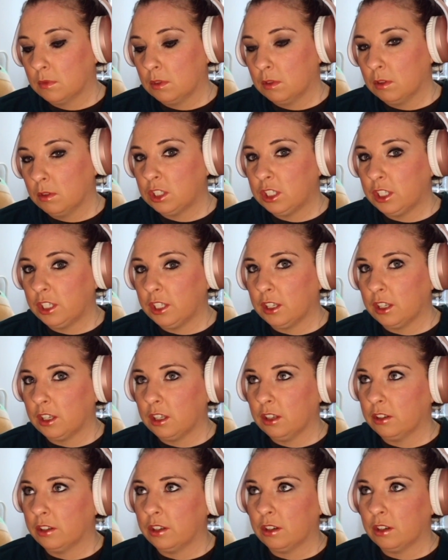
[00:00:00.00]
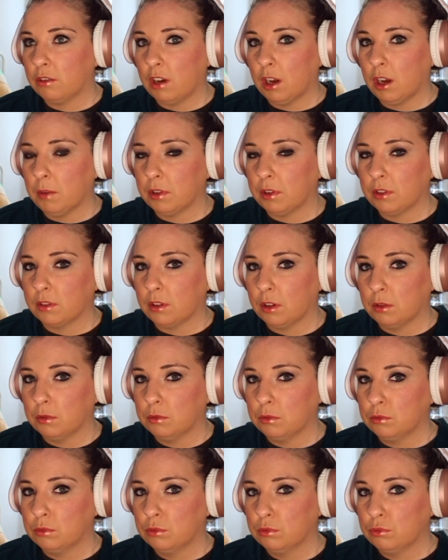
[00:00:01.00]
But she didn't kill King Robert, though.
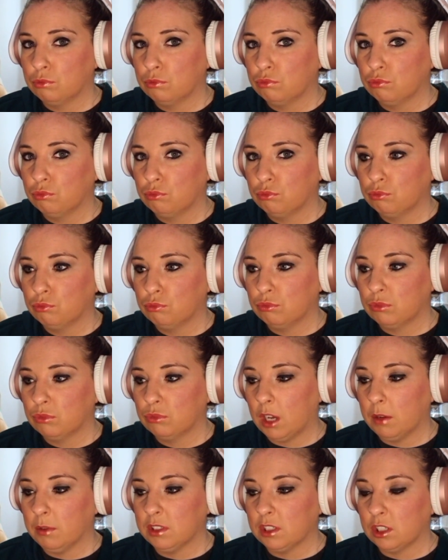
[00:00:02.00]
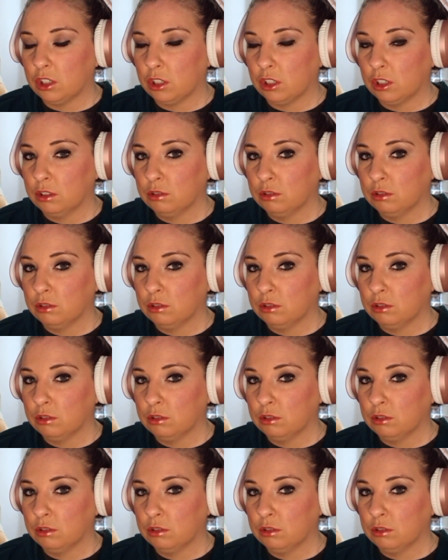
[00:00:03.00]
That wasn't her. My